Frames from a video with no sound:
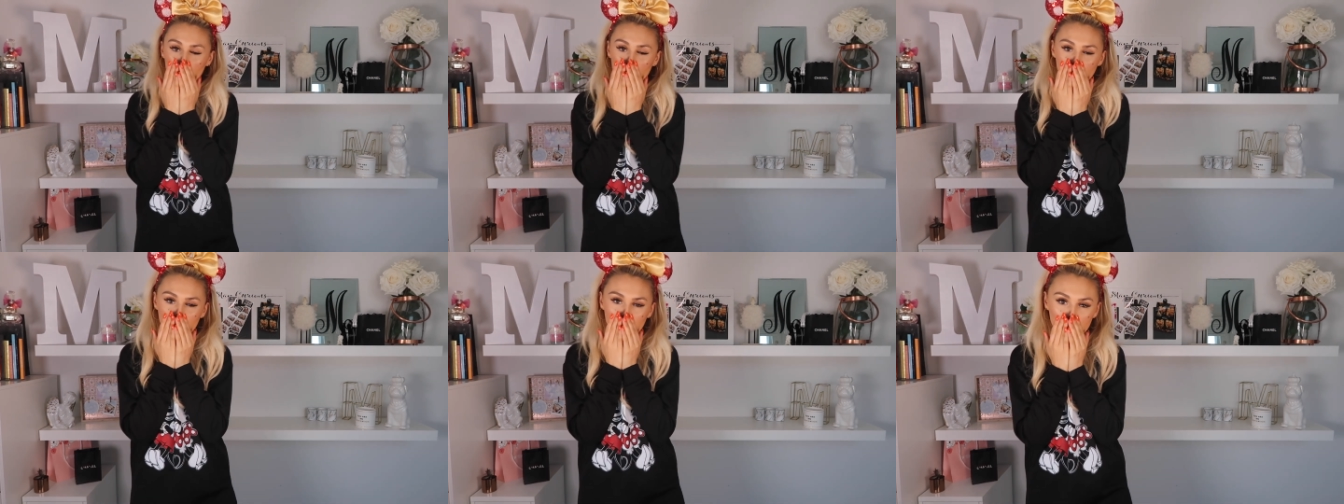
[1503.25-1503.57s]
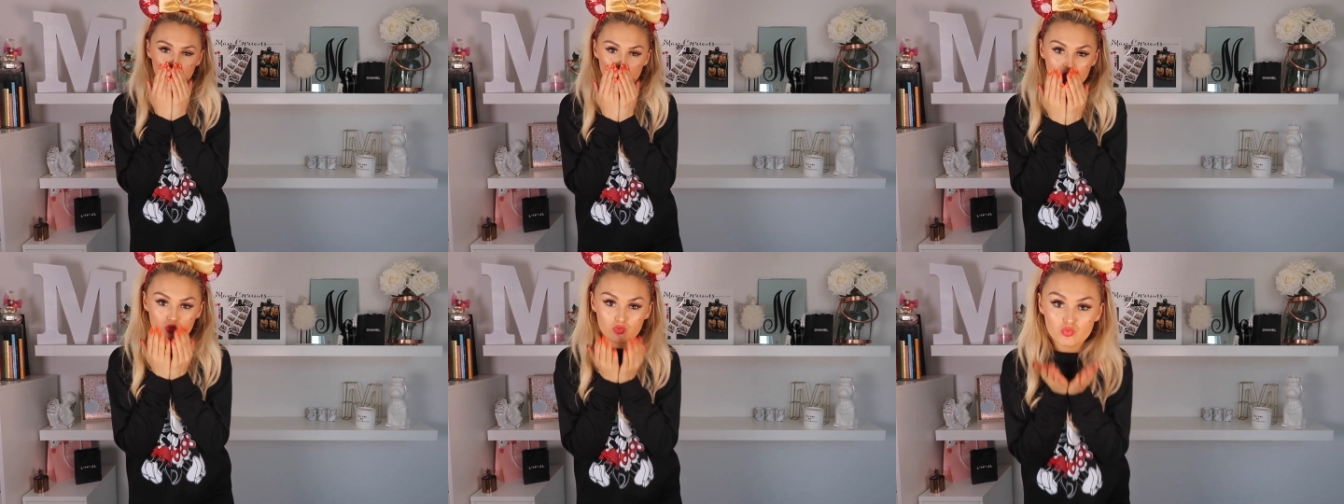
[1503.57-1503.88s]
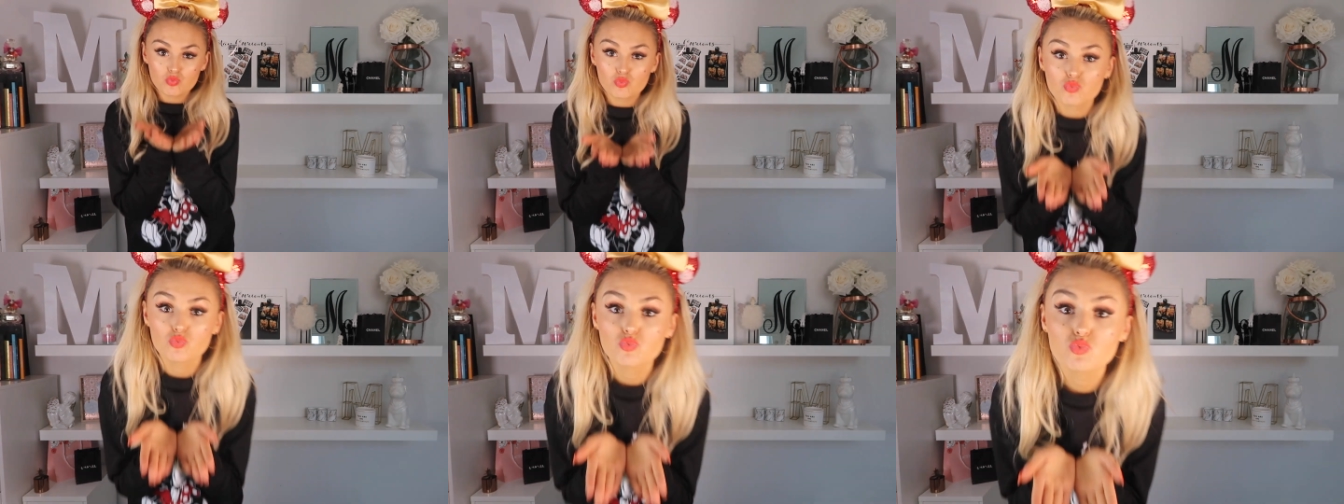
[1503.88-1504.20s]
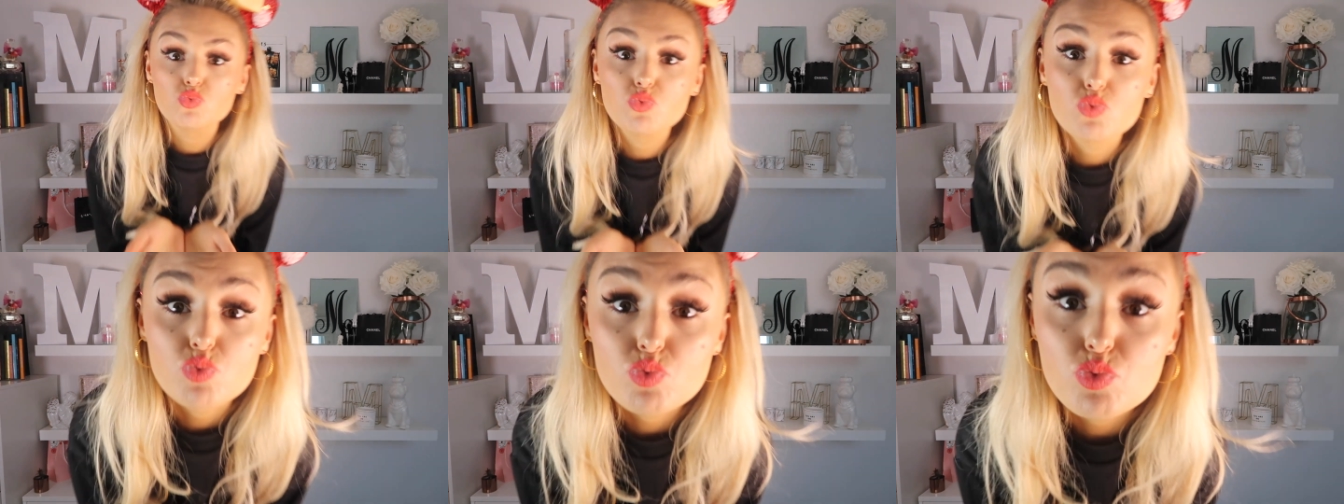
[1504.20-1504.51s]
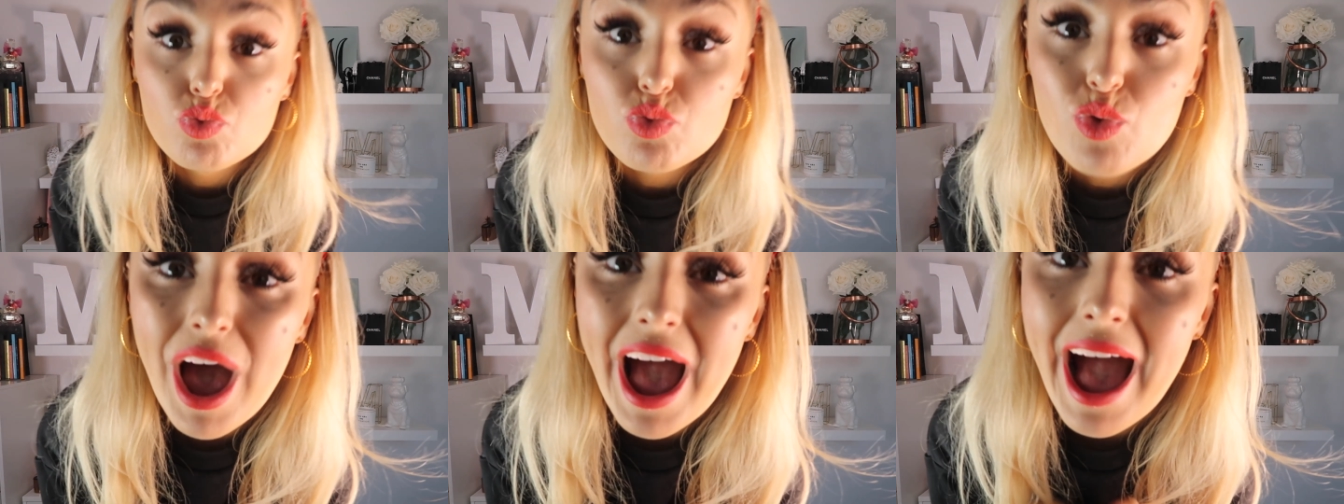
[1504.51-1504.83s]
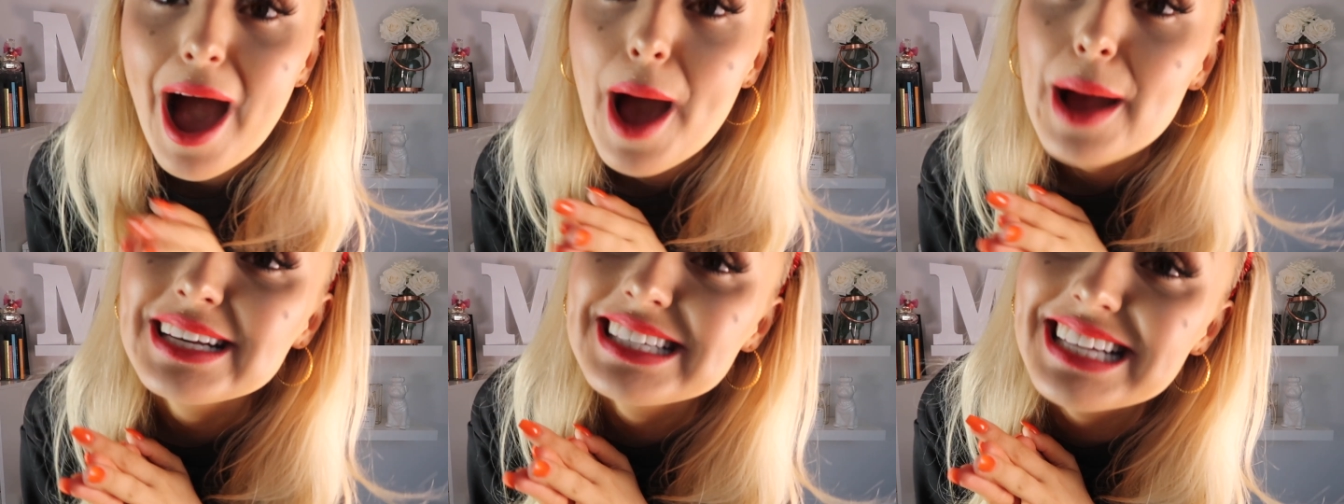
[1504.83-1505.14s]

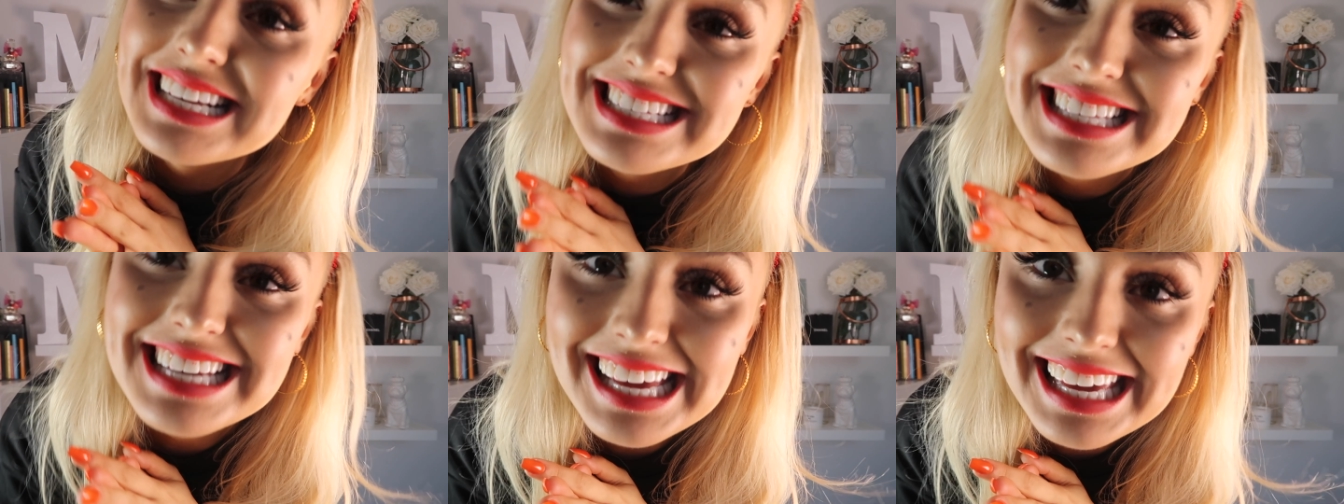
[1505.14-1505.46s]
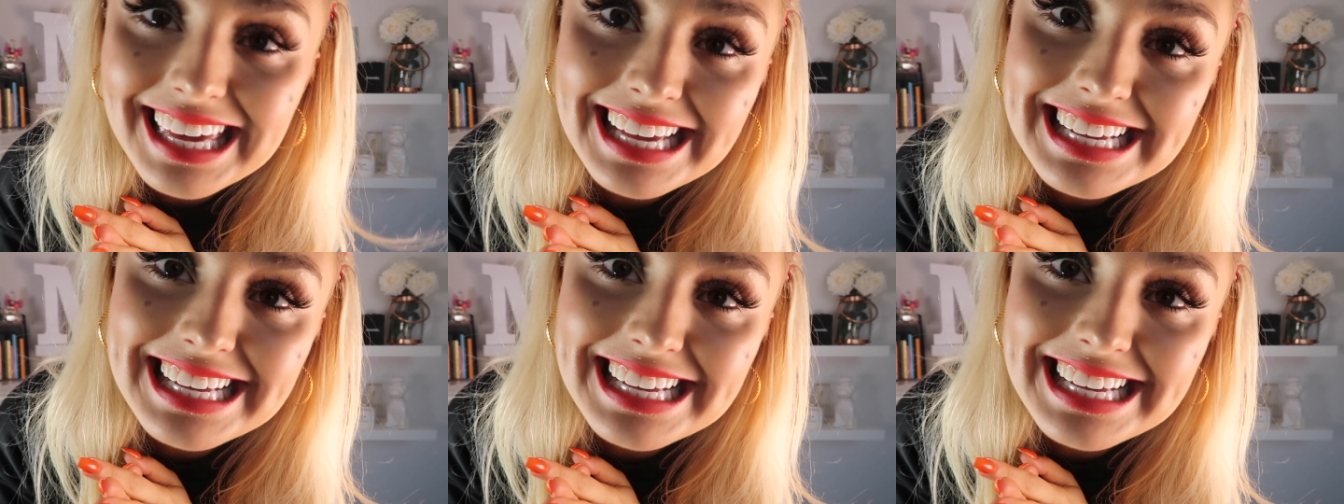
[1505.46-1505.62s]
Mwah. Disney